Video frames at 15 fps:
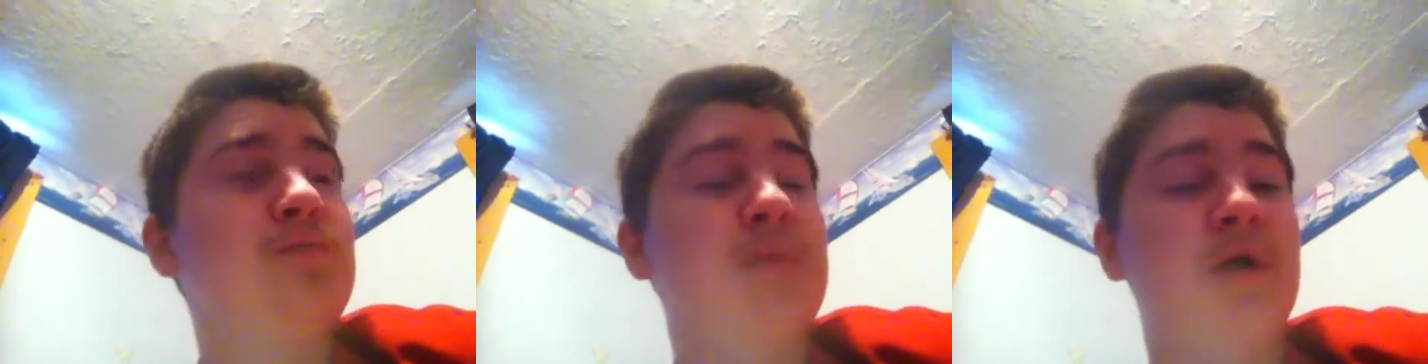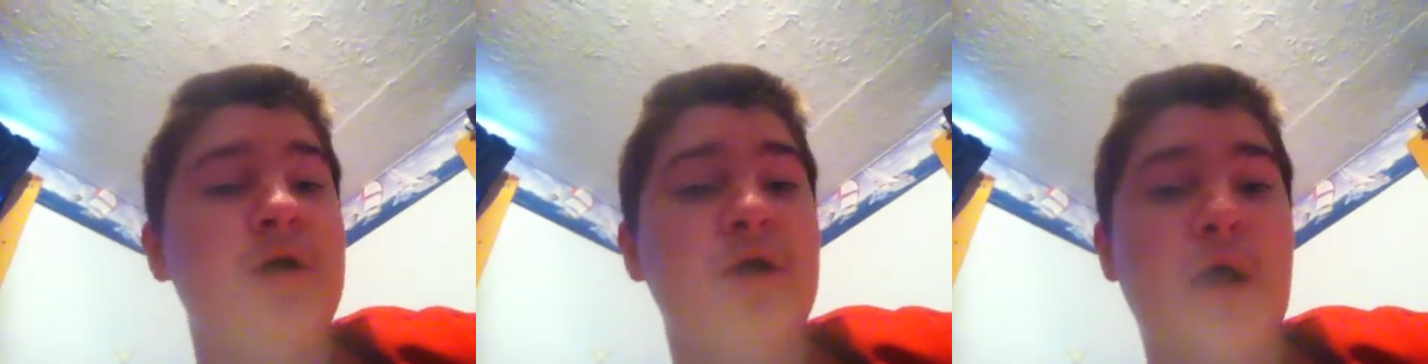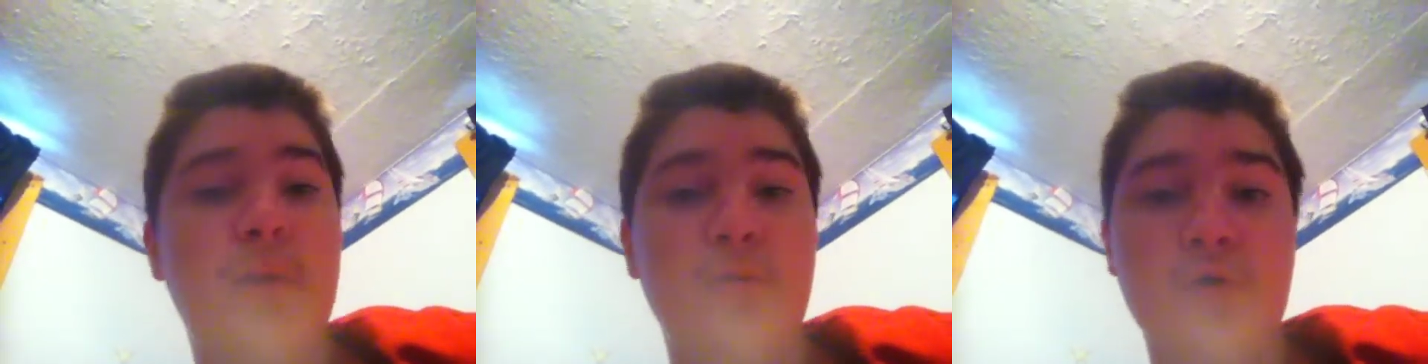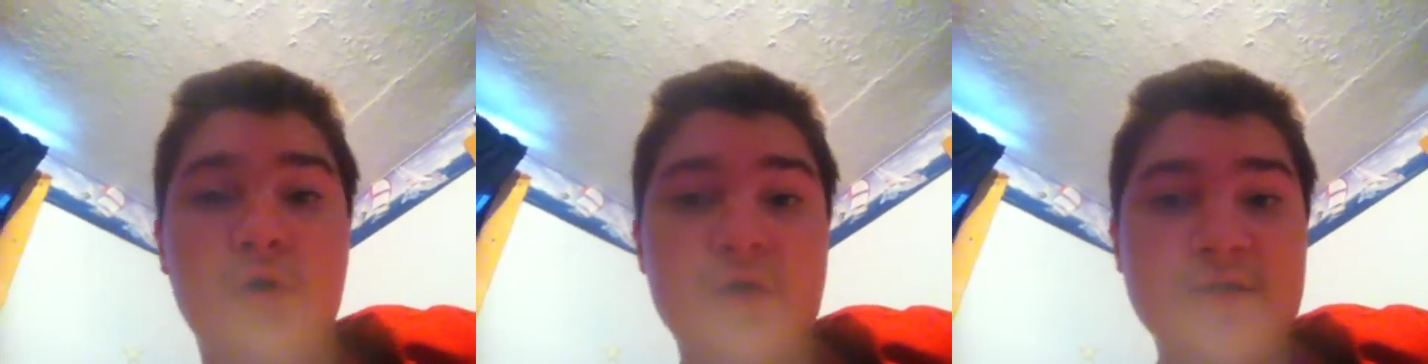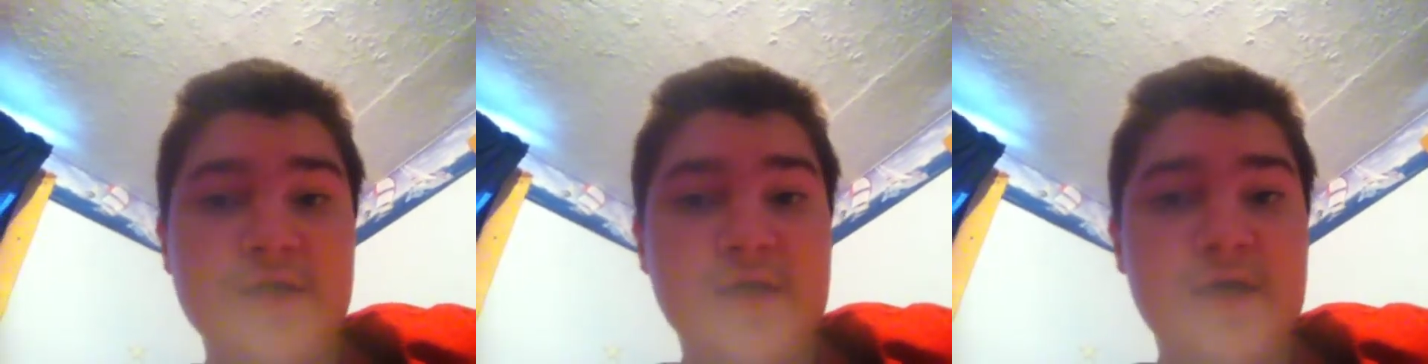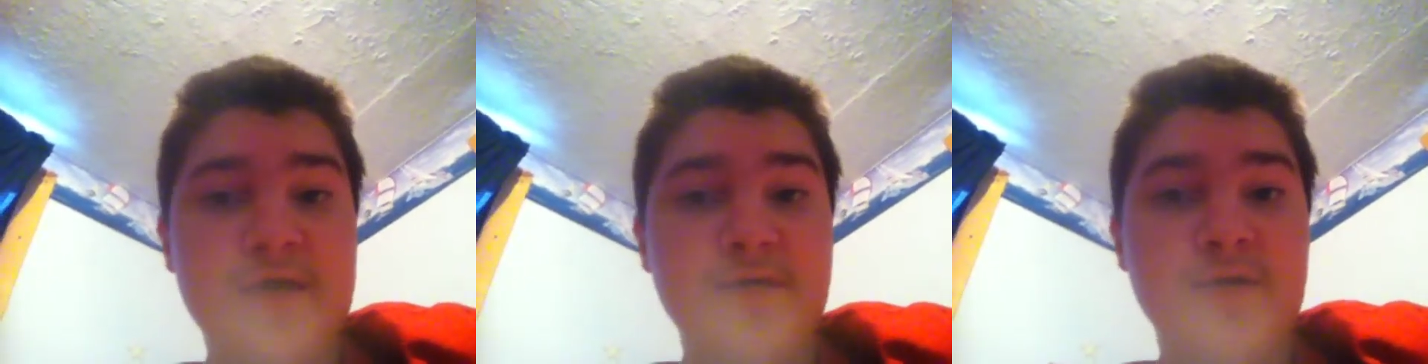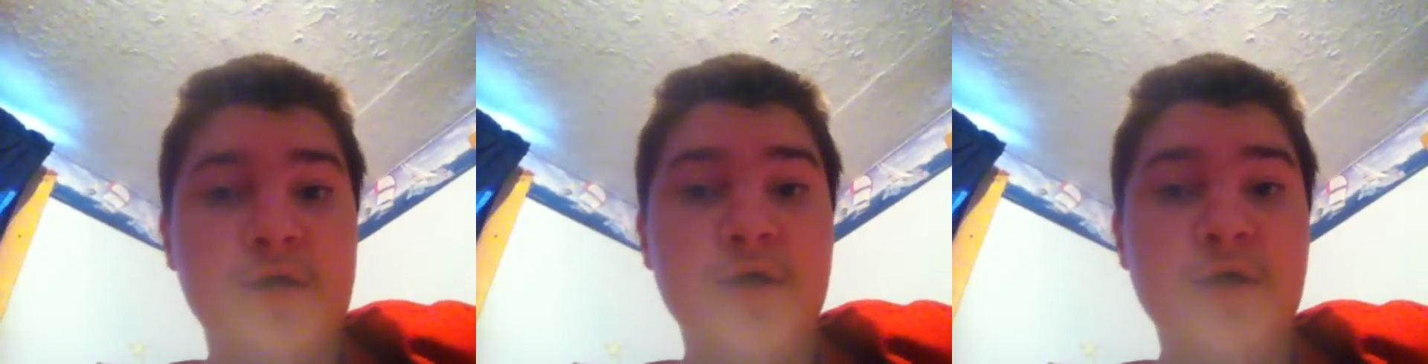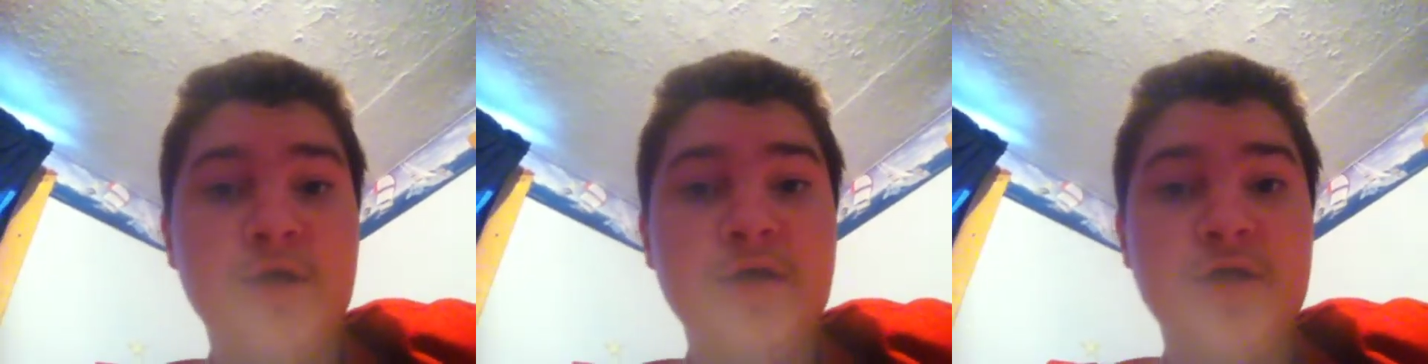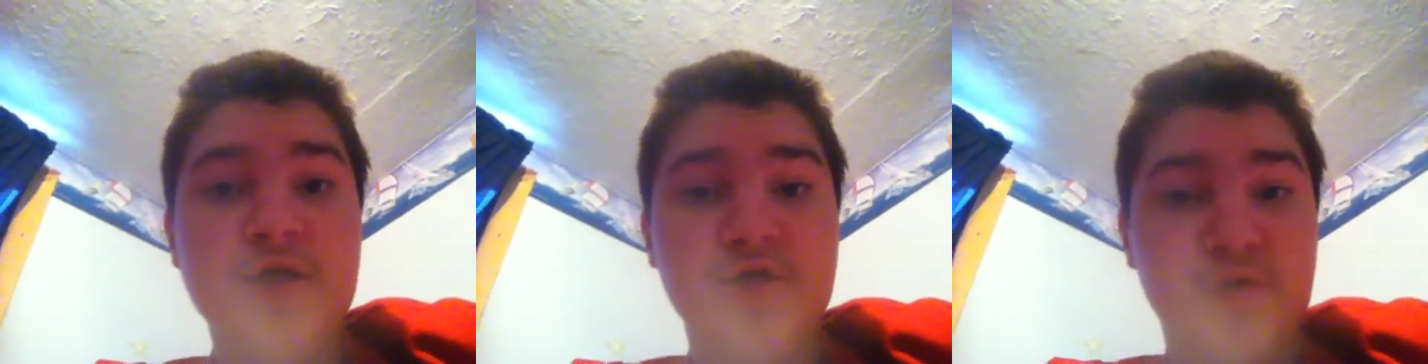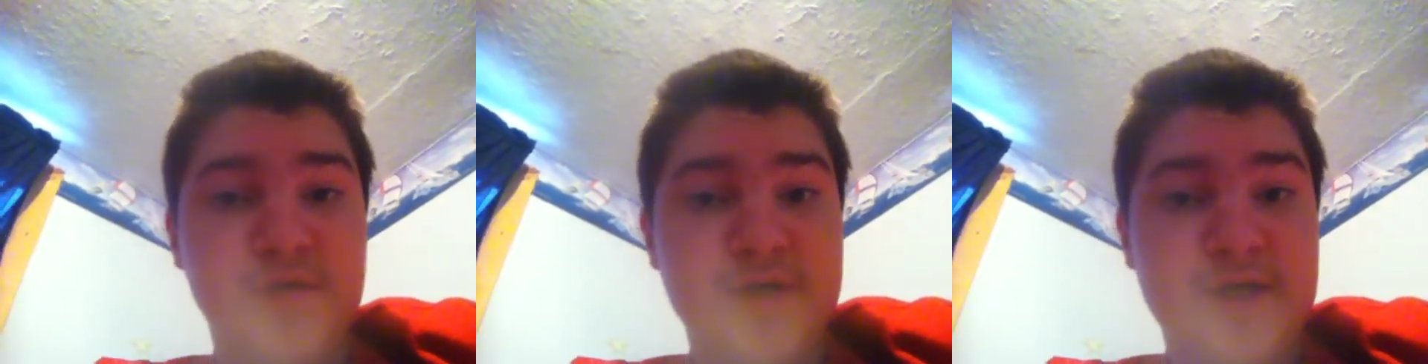But I'm gonna go outside,
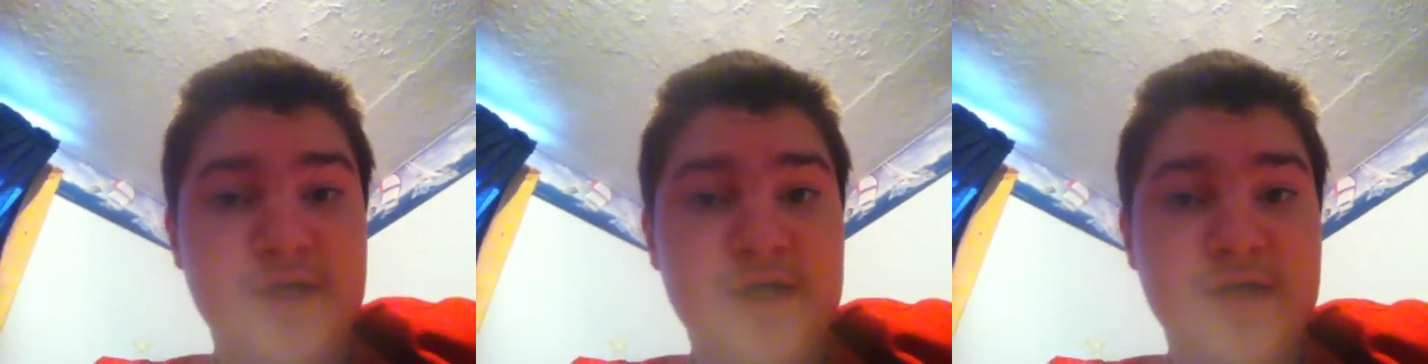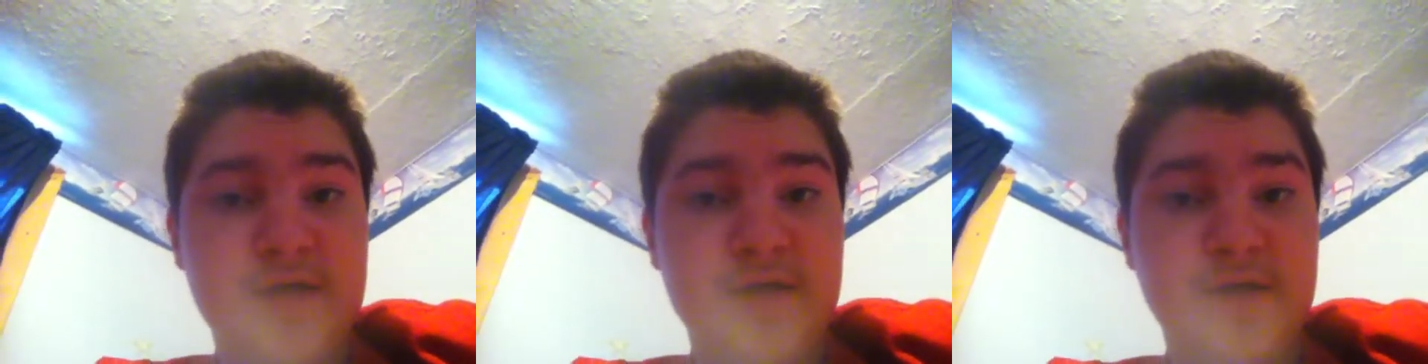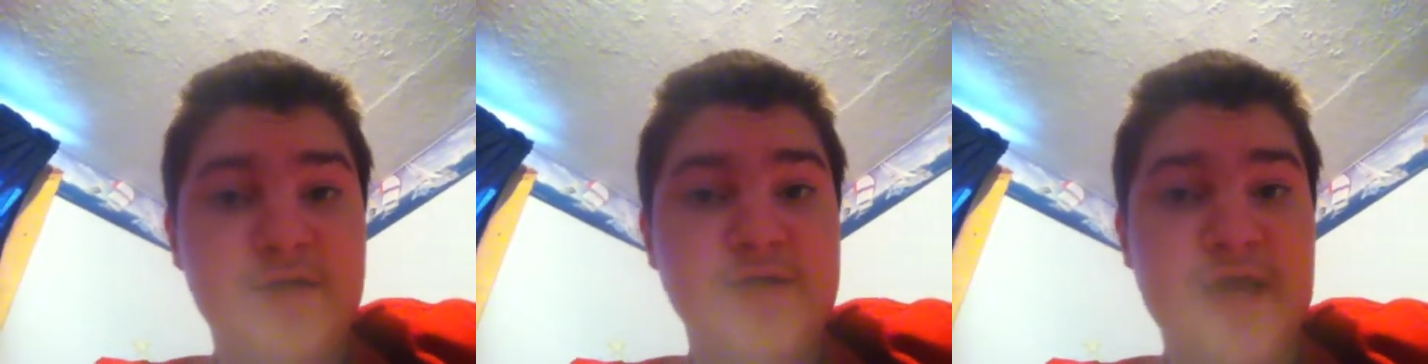enjoy the day,